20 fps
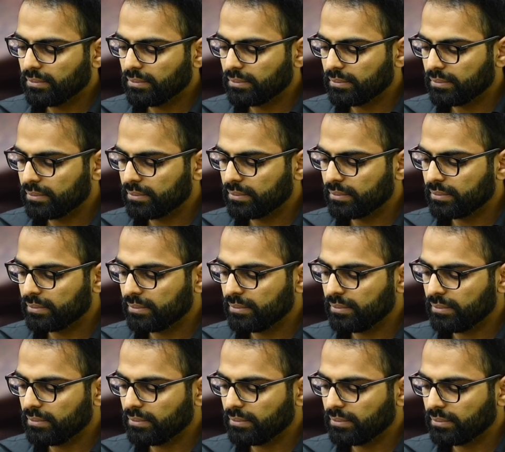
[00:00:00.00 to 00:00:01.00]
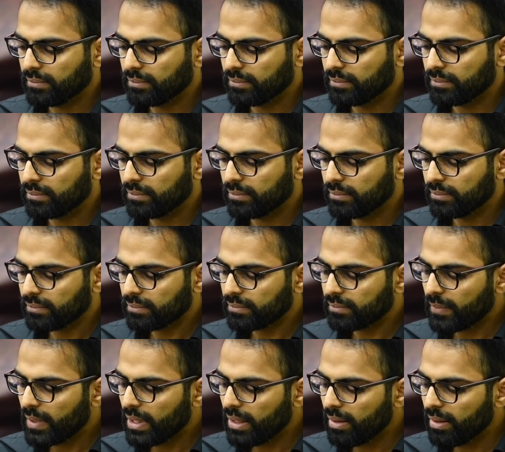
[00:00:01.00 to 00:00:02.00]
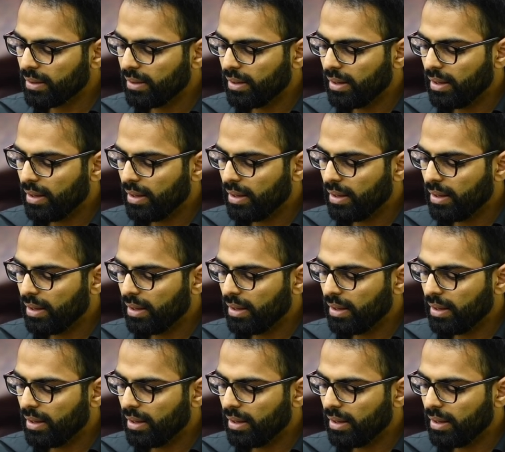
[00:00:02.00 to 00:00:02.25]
[no speech]